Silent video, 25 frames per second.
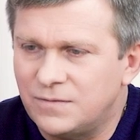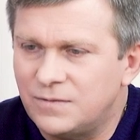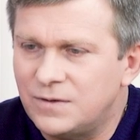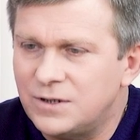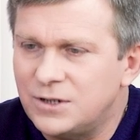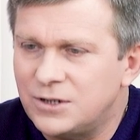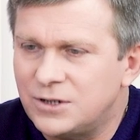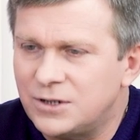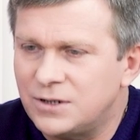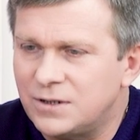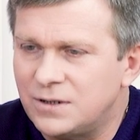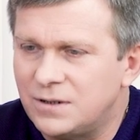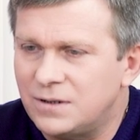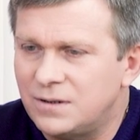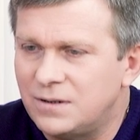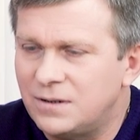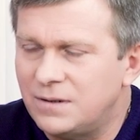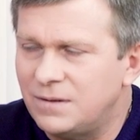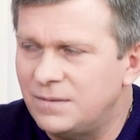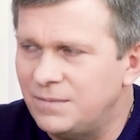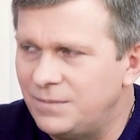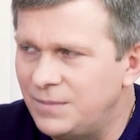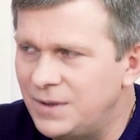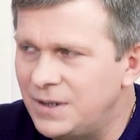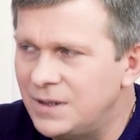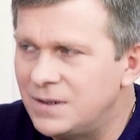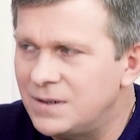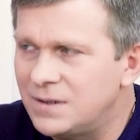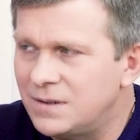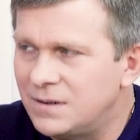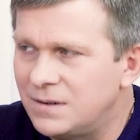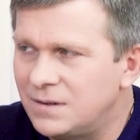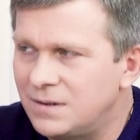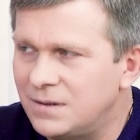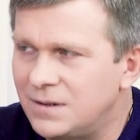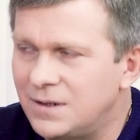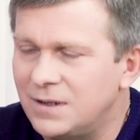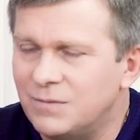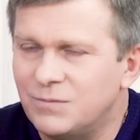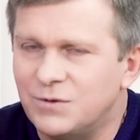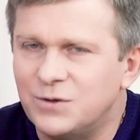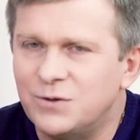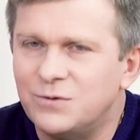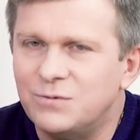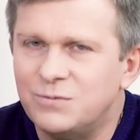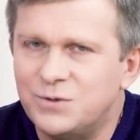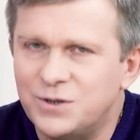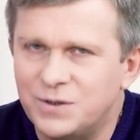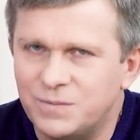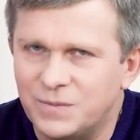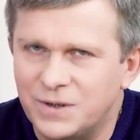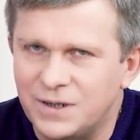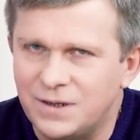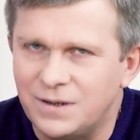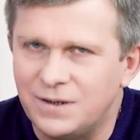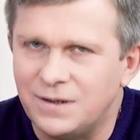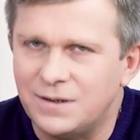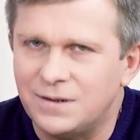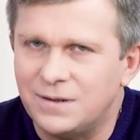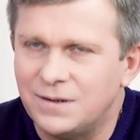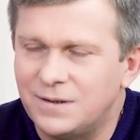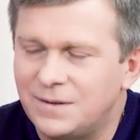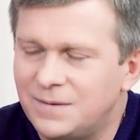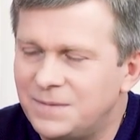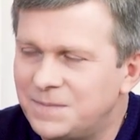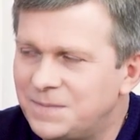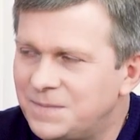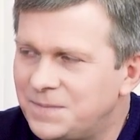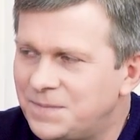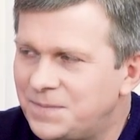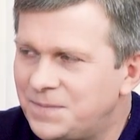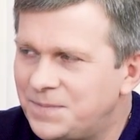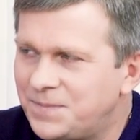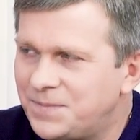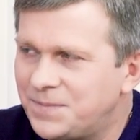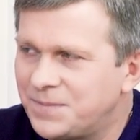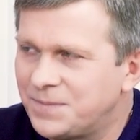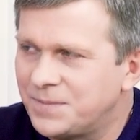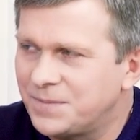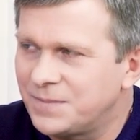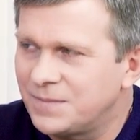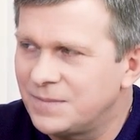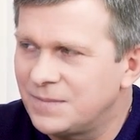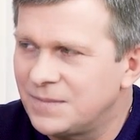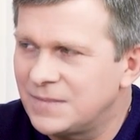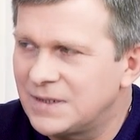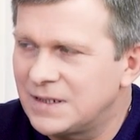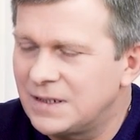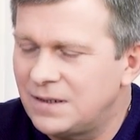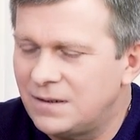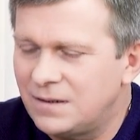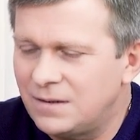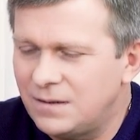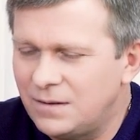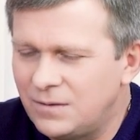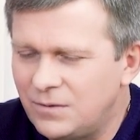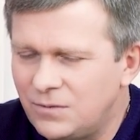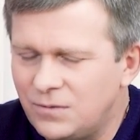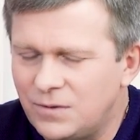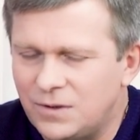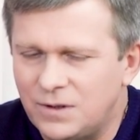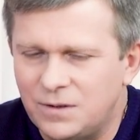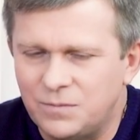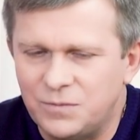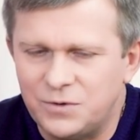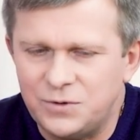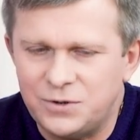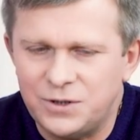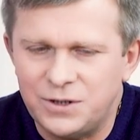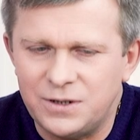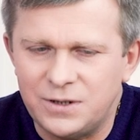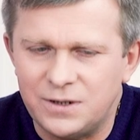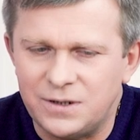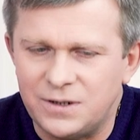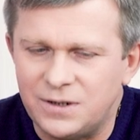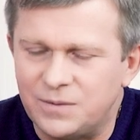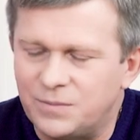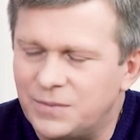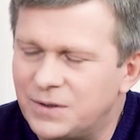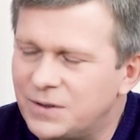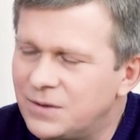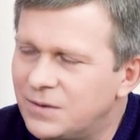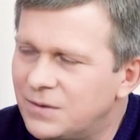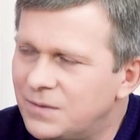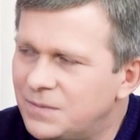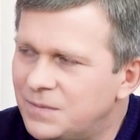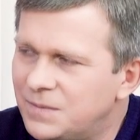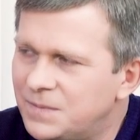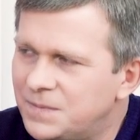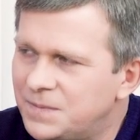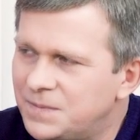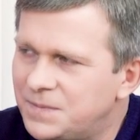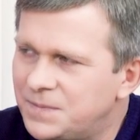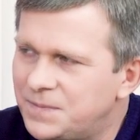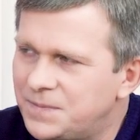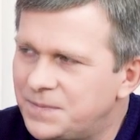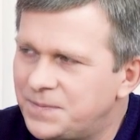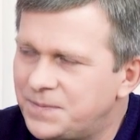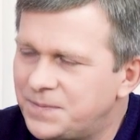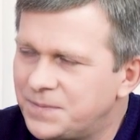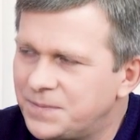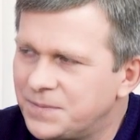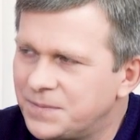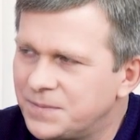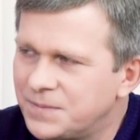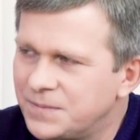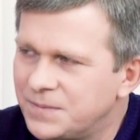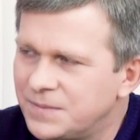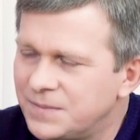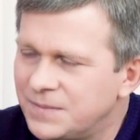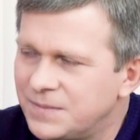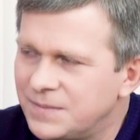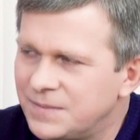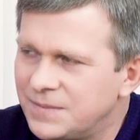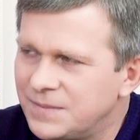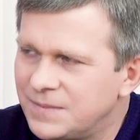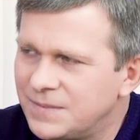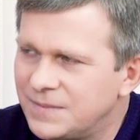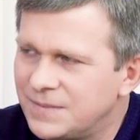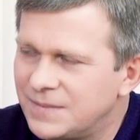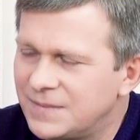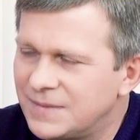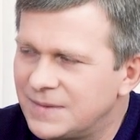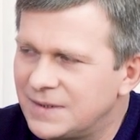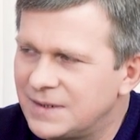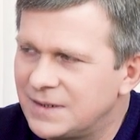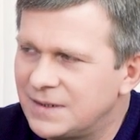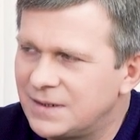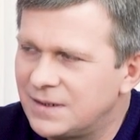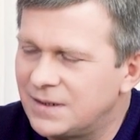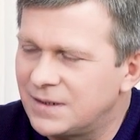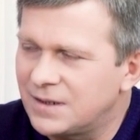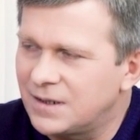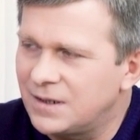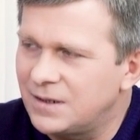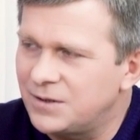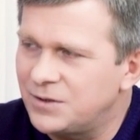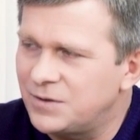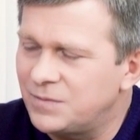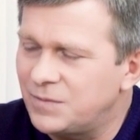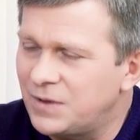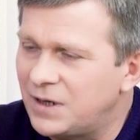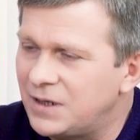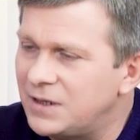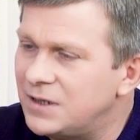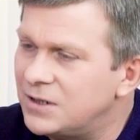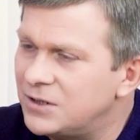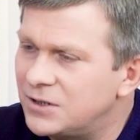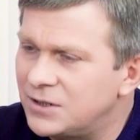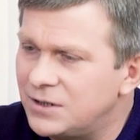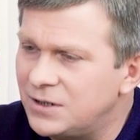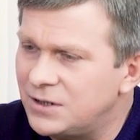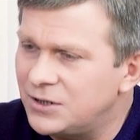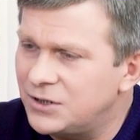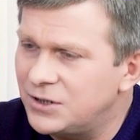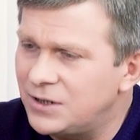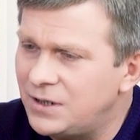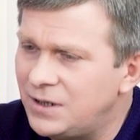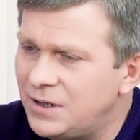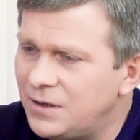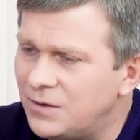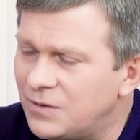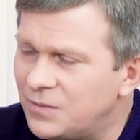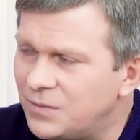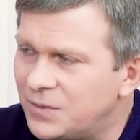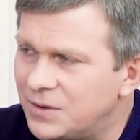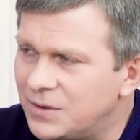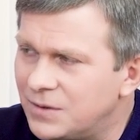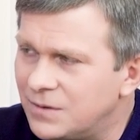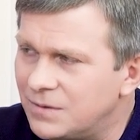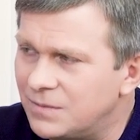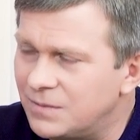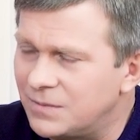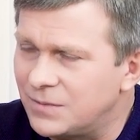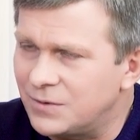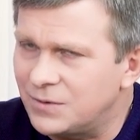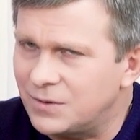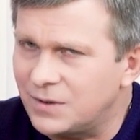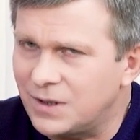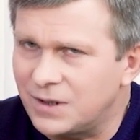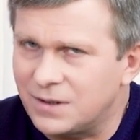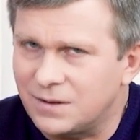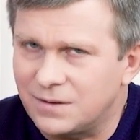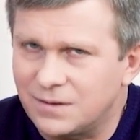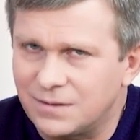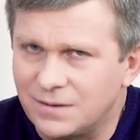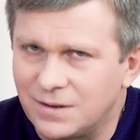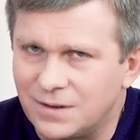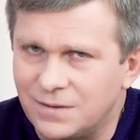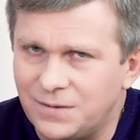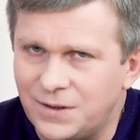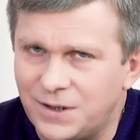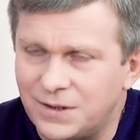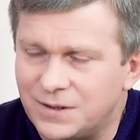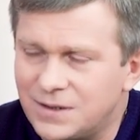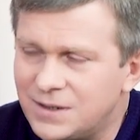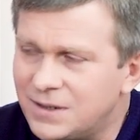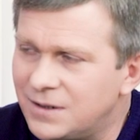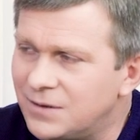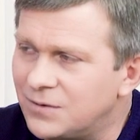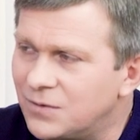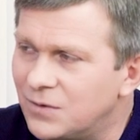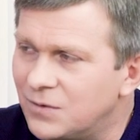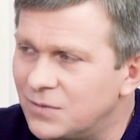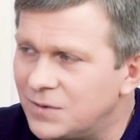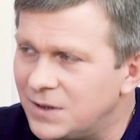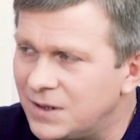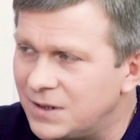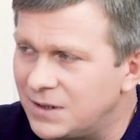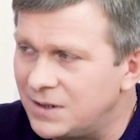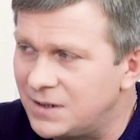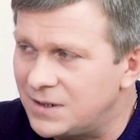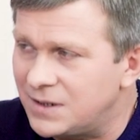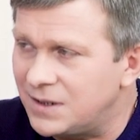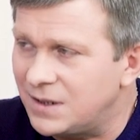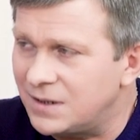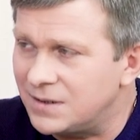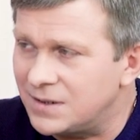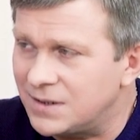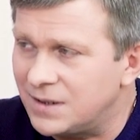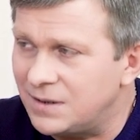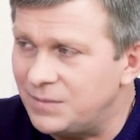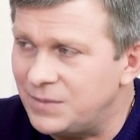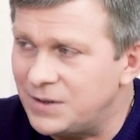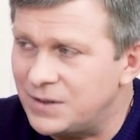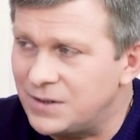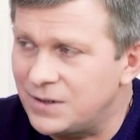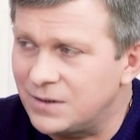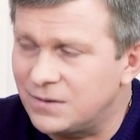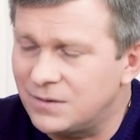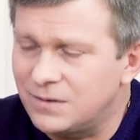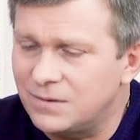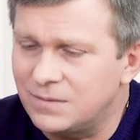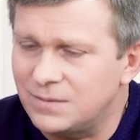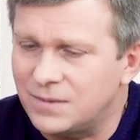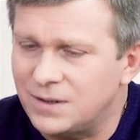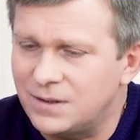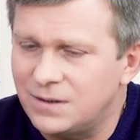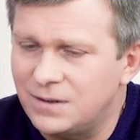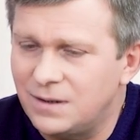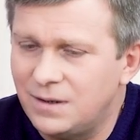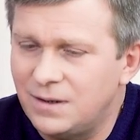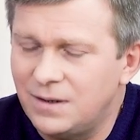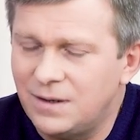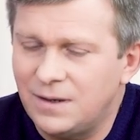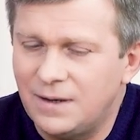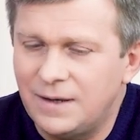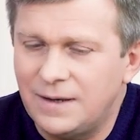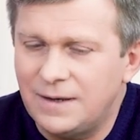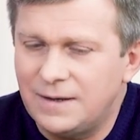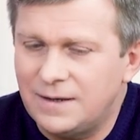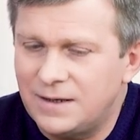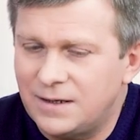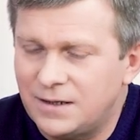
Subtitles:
The higher a demon is, the deeper the grave. Well, or the more torturous it is afterwards. Let's say afterwards, they don't spare, as they say in the Christian church language.